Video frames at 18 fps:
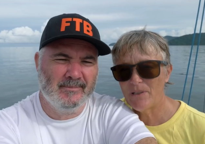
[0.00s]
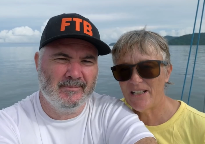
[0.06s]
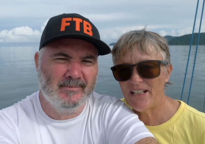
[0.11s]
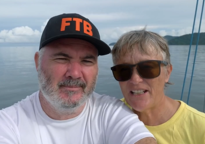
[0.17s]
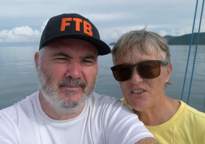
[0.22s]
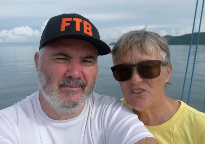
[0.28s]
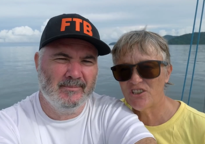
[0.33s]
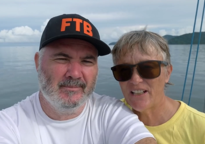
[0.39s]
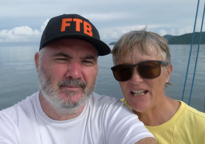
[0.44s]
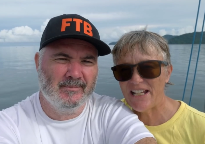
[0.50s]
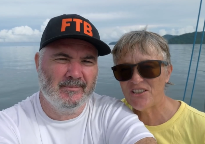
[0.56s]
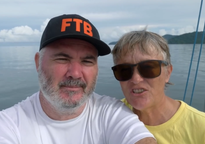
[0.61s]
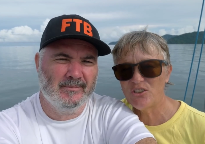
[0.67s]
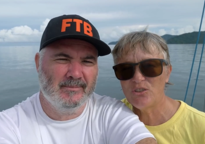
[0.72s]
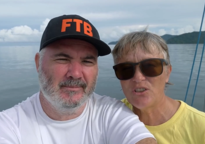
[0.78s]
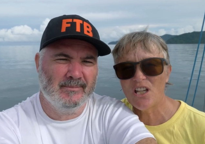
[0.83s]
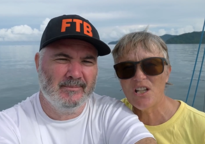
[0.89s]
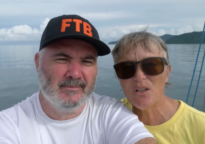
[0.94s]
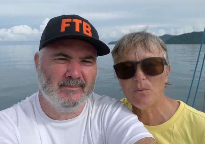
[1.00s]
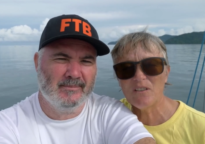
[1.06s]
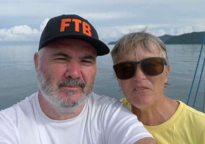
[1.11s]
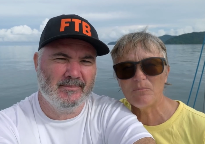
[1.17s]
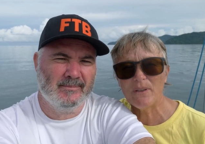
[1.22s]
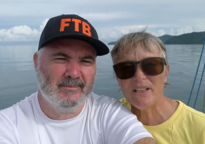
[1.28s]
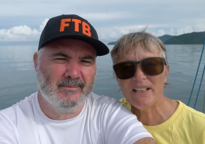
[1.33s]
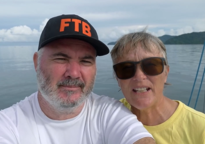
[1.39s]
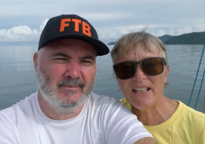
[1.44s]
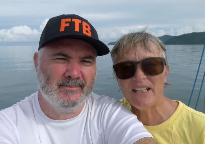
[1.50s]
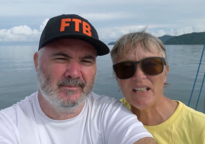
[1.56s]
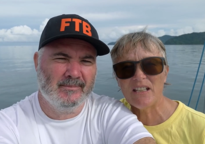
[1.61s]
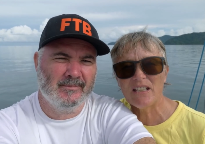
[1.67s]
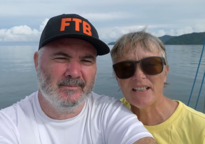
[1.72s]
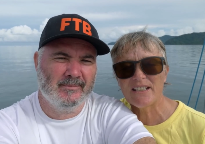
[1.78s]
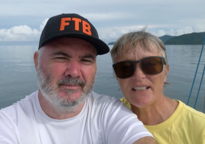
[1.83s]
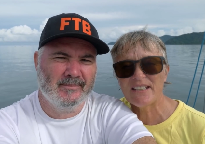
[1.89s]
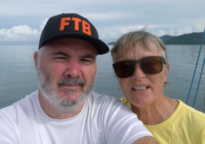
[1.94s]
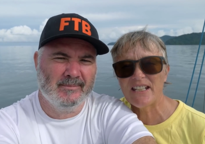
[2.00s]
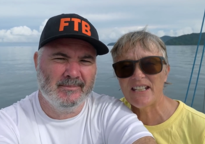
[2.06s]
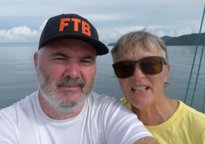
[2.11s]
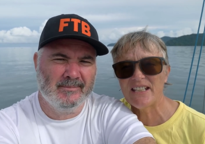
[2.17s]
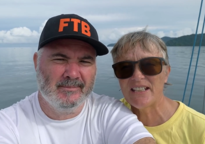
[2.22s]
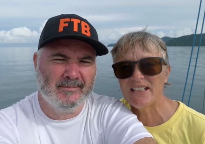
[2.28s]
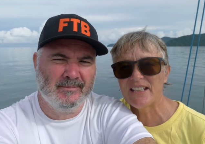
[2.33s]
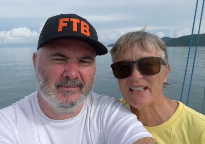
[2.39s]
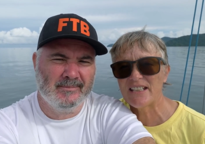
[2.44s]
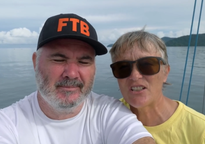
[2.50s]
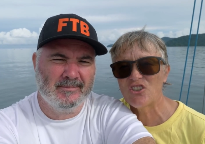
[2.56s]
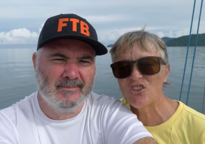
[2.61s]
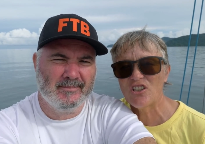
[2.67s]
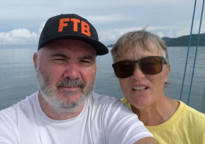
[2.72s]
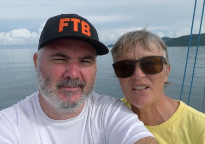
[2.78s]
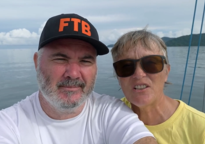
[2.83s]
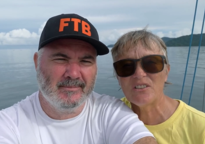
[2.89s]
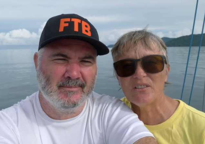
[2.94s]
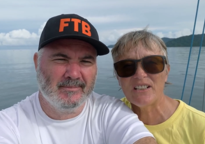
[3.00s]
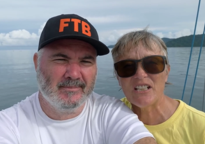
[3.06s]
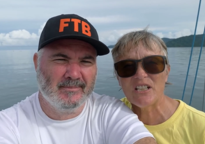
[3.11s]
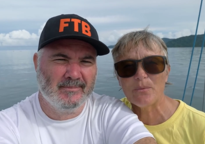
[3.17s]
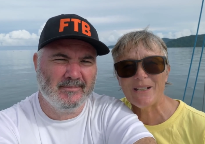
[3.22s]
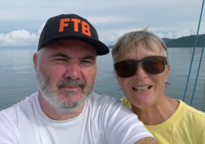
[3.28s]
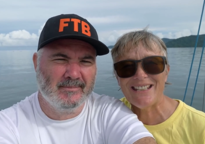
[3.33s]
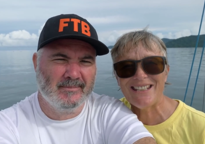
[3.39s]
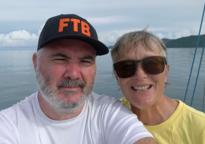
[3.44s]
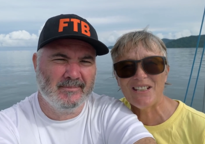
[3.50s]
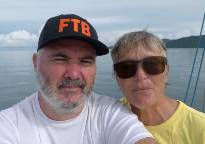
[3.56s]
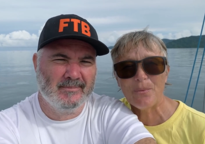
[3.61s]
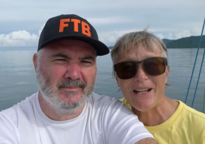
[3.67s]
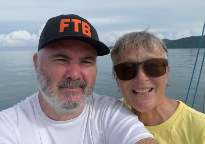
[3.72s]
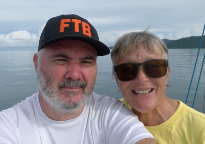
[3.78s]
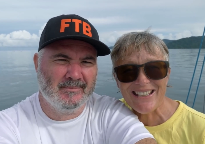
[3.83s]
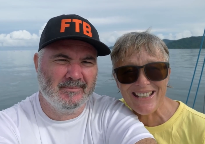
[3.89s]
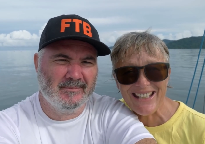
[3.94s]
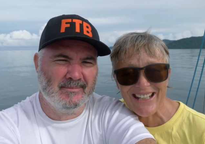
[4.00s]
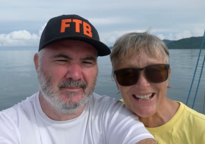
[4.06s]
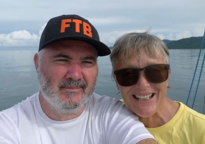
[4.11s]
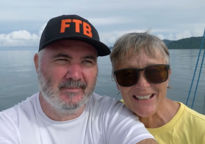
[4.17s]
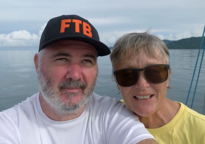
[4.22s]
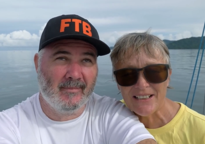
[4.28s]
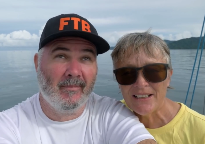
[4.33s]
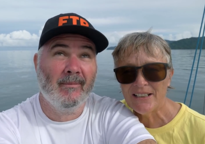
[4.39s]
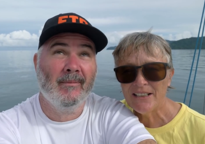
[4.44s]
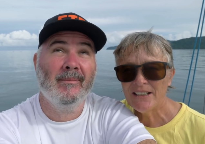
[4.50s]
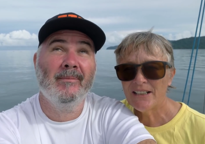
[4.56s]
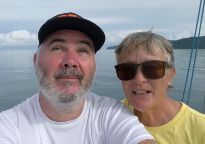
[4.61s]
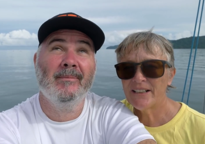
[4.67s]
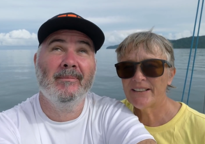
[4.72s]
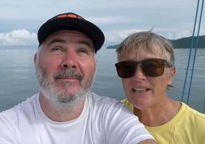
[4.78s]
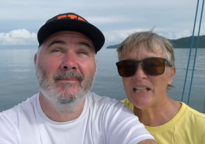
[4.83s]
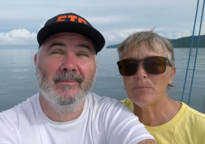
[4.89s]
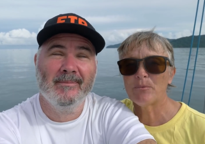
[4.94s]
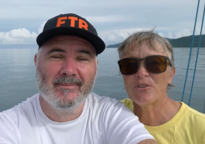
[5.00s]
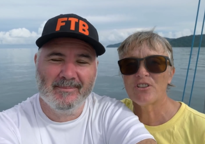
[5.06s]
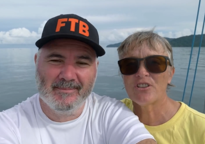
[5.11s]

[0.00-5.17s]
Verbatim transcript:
Speaker 1: Malaysia. As you know, we've been here since January 2020, unable